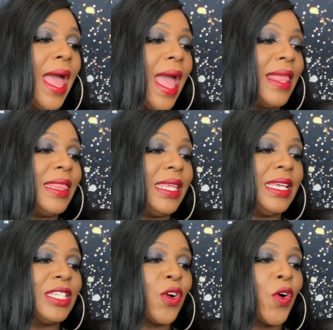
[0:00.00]
And
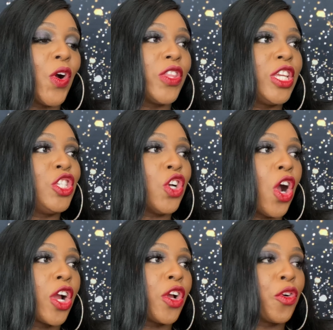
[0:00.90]
these are the
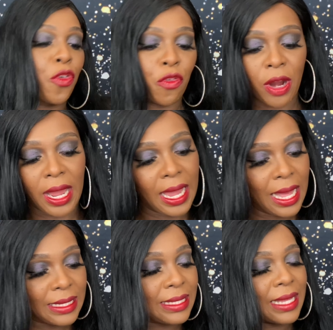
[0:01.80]
dark gray
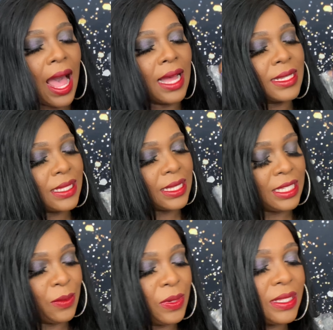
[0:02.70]
socks. Let's
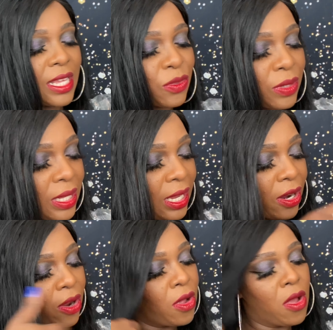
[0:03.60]
see what it says on
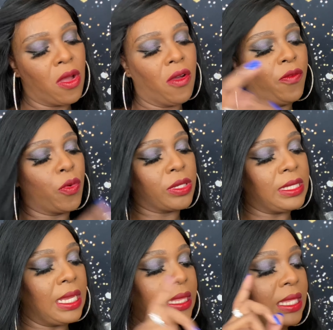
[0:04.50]
here. For
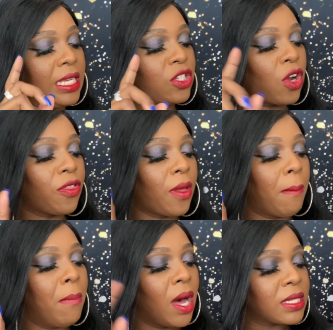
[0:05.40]
c these are the
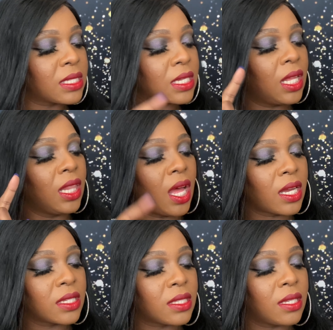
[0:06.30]
Muk
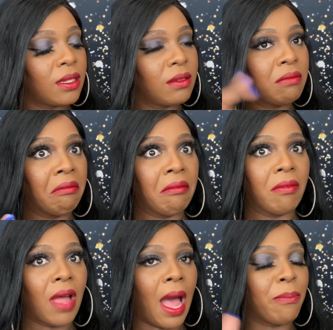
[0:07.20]
Luks.
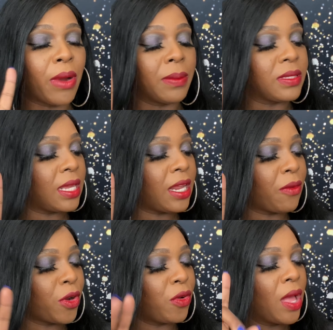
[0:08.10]
I'm probably saying that
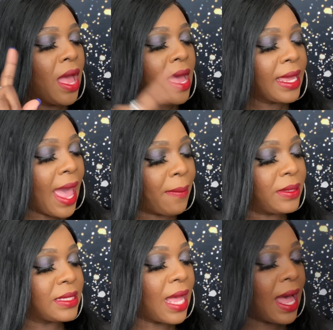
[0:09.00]
wrong.
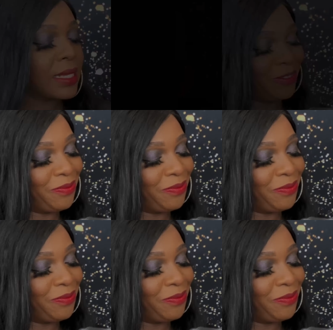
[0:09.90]
Cabin socks.